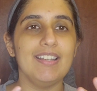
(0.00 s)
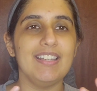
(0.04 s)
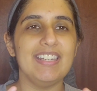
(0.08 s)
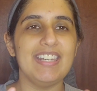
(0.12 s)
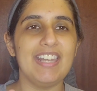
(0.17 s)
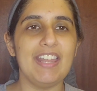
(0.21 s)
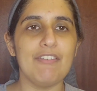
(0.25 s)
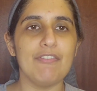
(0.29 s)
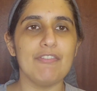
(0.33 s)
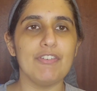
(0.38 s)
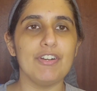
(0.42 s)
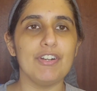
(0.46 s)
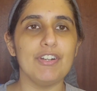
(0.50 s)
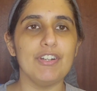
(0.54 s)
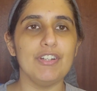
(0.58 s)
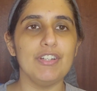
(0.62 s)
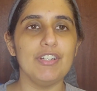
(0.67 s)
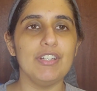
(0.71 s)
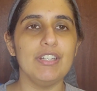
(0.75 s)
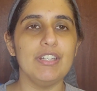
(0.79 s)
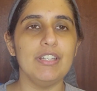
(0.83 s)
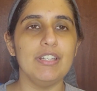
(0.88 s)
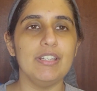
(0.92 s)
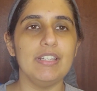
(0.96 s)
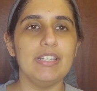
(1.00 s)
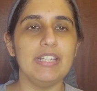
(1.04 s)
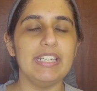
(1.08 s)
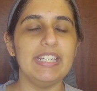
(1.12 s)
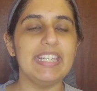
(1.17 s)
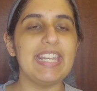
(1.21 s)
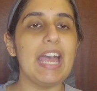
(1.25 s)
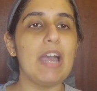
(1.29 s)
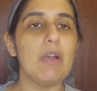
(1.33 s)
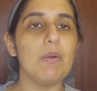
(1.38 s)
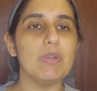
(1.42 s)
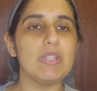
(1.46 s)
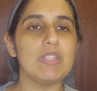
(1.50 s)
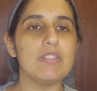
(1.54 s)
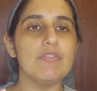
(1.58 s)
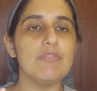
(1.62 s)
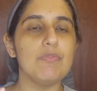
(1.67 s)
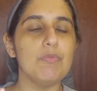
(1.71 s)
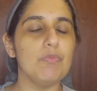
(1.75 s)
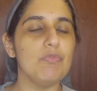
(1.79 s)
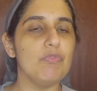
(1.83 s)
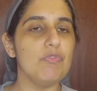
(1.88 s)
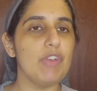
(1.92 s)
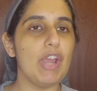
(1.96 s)
it's
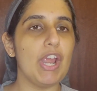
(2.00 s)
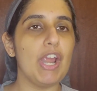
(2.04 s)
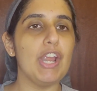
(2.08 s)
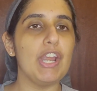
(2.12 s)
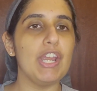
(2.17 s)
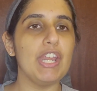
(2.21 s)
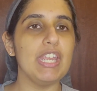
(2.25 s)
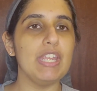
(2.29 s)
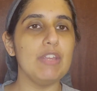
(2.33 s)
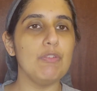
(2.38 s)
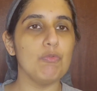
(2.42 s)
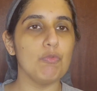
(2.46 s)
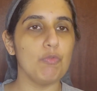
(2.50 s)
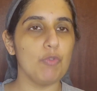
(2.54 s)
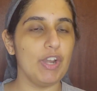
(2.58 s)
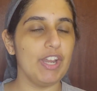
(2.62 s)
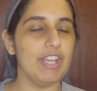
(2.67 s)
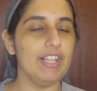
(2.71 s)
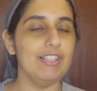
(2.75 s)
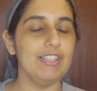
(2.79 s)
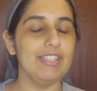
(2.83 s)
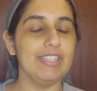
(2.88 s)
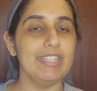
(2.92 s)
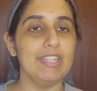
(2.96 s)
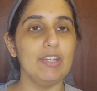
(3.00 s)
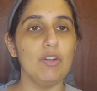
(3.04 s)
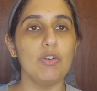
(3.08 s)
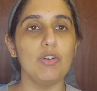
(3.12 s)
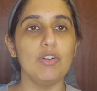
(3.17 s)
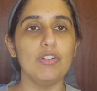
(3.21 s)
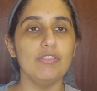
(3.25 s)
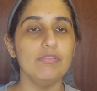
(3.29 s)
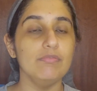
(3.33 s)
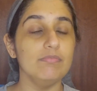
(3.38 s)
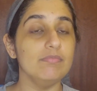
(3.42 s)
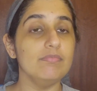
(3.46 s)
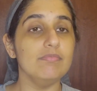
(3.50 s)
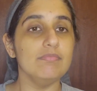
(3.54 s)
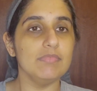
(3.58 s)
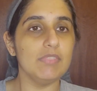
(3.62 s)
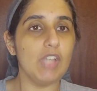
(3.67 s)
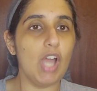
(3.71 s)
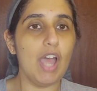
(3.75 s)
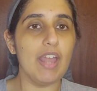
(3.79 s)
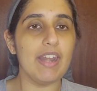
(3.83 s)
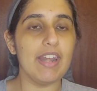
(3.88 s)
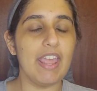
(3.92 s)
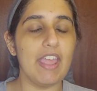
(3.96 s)
very rarely, or
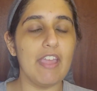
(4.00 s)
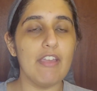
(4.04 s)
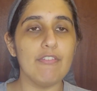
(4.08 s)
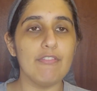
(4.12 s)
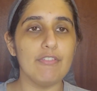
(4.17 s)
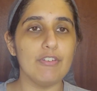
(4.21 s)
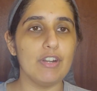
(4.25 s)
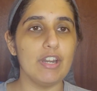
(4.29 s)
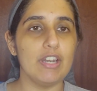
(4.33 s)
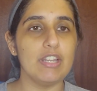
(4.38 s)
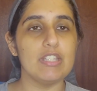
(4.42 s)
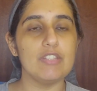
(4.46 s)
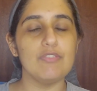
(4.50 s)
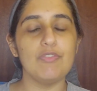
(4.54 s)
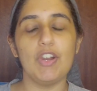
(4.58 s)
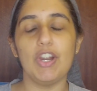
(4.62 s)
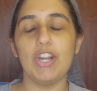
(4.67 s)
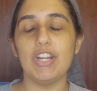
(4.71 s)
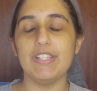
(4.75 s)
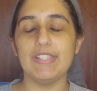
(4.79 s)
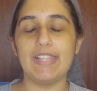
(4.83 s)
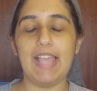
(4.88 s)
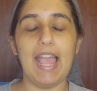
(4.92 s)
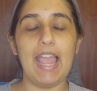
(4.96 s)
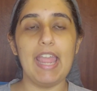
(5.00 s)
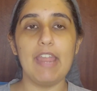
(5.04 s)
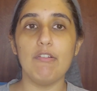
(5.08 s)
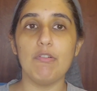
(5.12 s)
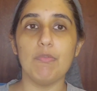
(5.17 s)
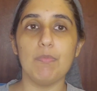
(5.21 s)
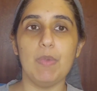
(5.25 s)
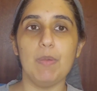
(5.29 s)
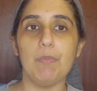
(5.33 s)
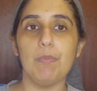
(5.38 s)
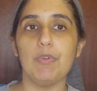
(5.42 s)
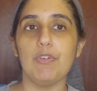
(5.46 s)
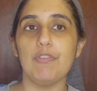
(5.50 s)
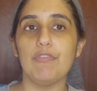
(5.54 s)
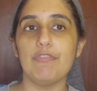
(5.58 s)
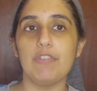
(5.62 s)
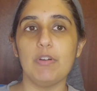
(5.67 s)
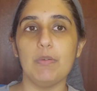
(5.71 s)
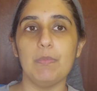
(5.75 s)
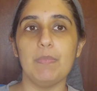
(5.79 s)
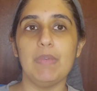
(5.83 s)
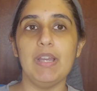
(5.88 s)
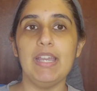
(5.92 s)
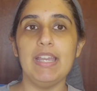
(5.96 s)
not ever as far as I remember
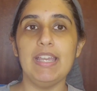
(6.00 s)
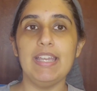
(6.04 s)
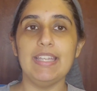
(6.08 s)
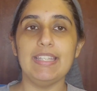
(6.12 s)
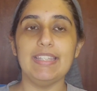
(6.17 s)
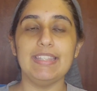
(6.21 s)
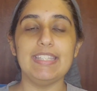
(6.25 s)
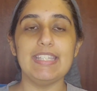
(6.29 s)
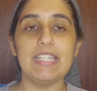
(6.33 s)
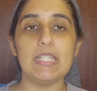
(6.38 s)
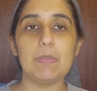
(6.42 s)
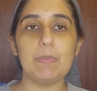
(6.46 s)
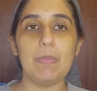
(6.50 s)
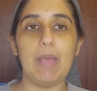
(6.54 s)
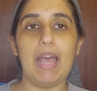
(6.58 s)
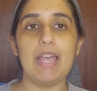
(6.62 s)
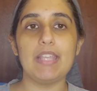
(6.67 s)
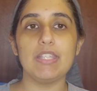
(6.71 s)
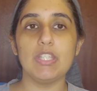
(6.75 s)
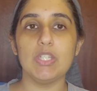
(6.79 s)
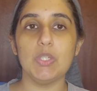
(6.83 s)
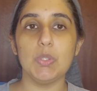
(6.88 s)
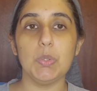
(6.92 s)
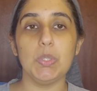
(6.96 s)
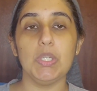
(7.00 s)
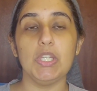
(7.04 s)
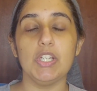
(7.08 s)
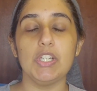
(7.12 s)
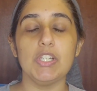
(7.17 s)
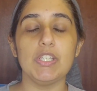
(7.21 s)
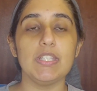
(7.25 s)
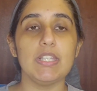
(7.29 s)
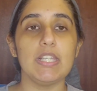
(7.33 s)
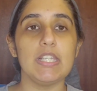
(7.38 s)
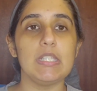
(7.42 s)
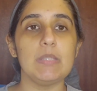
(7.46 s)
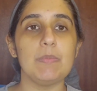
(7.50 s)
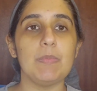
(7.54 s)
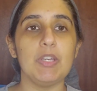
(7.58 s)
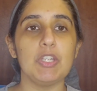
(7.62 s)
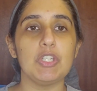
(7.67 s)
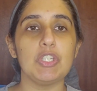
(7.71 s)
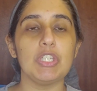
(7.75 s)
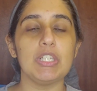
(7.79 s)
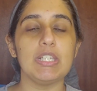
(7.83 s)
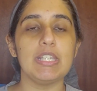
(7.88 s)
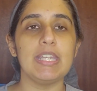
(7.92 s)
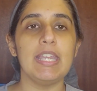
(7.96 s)
from these past 2 years
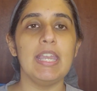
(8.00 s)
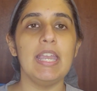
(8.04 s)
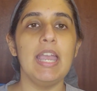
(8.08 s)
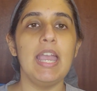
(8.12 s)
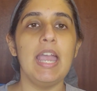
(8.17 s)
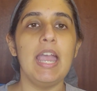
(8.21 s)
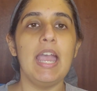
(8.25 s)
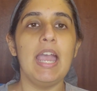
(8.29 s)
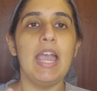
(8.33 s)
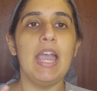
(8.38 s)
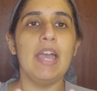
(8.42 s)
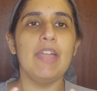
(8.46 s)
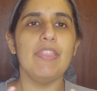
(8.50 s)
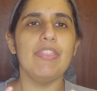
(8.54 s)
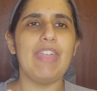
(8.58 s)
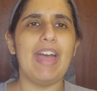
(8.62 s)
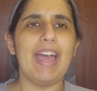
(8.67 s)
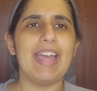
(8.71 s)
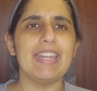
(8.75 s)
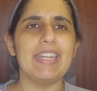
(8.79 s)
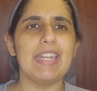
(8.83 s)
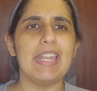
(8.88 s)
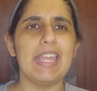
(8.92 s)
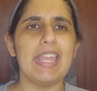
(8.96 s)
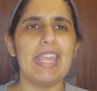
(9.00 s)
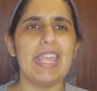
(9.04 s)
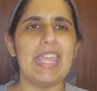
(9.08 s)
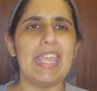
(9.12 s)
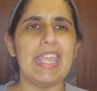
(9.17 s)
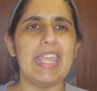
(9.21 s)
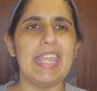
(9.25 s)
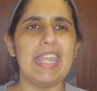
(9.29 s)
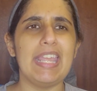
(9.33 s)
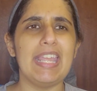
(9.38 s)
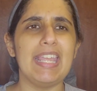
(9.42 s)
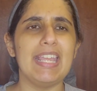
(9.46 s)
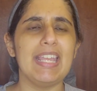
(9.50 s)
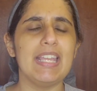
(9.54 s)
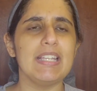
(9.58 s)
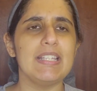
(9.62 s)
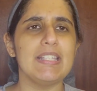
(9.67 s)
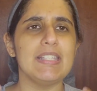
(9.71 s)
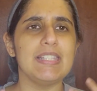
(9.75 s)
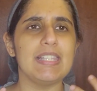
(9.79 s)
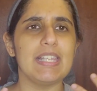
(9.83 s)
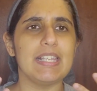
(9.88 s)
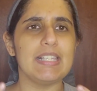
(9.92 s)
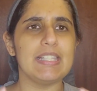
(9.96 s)
especially, that a
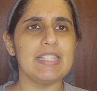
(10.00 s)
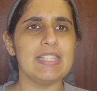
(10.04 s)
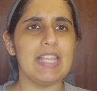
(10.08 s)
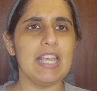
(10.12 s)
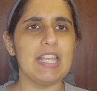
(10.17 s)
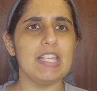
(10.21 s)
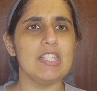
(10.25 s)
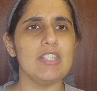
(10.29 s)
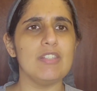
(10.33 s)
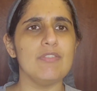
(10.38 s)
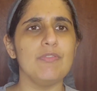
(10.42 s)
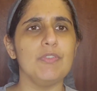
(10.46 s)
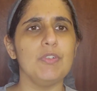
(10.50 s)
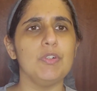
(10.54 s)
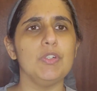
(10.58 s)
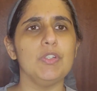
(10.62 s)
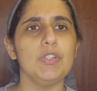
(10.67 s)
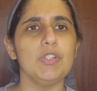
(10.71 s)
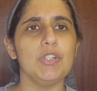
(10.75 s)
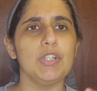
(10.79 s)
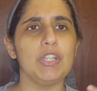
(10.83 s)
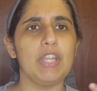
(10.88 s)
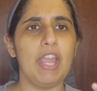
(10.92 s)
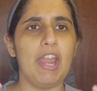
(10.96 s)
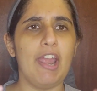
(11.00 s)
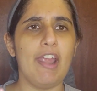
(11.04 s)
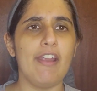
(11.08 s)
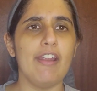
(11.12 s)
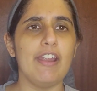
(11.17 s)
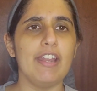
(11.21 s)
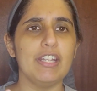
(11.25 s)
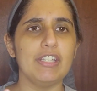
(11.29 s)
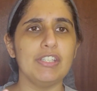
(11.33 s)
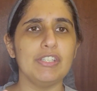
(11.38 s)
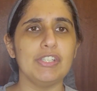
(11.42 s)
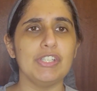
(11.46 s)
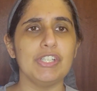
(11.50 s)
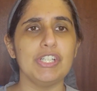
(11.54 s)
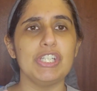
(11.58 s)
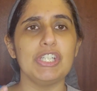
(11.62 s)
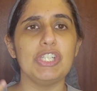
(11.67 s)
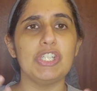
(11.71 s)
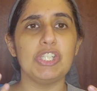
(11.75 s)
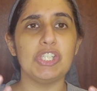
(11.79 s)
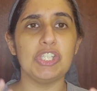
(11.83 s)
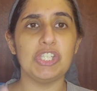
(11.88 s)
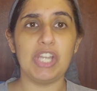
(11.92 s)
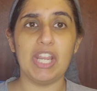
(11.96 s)
successful character is
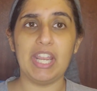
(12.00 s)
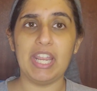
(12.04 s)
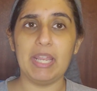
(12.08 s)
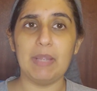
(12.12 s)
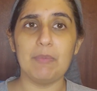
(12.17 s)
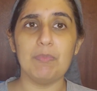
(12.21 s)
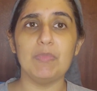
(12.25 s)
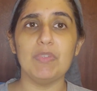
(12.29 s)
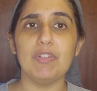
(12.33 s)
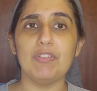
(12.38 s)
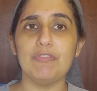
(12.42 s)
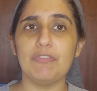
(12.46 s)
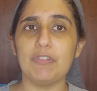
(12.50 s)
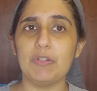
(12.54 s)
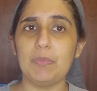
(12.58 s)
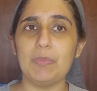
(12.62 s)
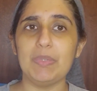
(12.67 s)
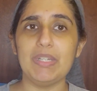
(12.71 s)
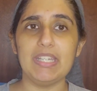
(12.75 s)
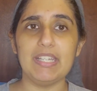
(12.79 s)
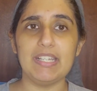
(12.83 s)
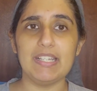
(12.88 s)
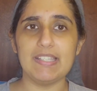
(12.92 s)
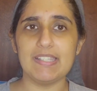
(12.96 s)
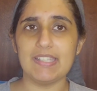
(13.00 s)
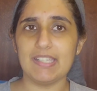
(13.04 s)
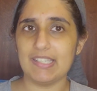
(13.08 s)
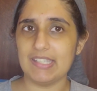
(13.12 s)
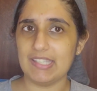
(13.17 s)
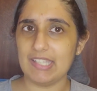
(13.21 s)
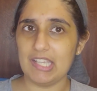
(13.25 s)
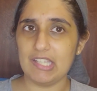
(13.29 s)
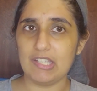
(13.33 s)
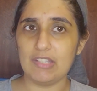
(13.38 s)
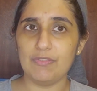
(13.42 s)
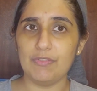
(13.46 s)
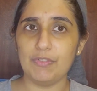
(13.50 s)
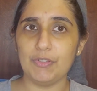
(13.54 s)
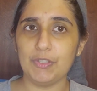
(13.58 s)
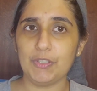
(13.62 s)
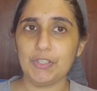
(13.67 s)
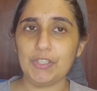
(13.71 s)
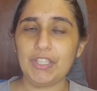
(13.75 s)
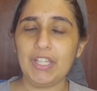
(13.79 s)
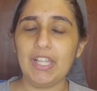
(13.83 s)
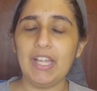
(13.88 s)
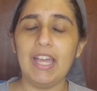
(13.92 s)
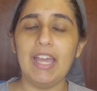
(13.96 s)
shamed for being
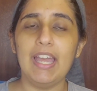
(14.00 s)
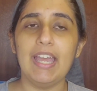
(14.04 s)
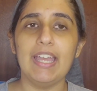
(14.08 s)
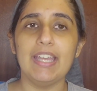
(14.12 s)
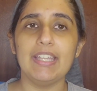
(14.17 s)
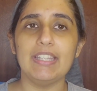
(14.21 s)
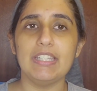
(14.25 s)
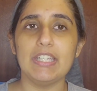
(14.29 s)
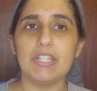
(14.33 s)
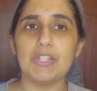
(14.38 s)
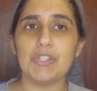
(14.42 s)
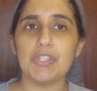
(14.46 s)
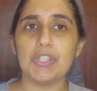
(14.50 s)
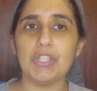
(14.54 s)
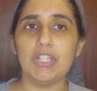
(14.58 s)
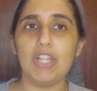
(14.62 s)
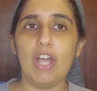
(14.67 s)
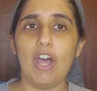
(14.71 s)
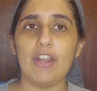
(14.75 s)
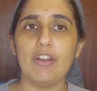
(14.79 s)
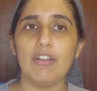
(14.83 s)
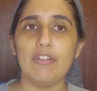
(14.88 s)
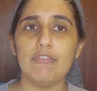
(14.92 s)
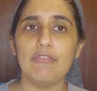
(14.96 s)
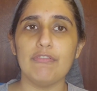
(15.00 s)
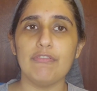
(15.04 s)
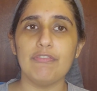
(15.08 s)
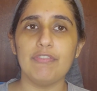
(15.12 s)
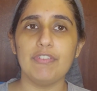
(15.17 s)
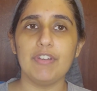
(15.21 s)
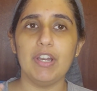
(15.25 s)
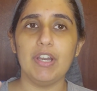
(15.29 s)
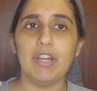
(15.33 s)
successful. There's a lot of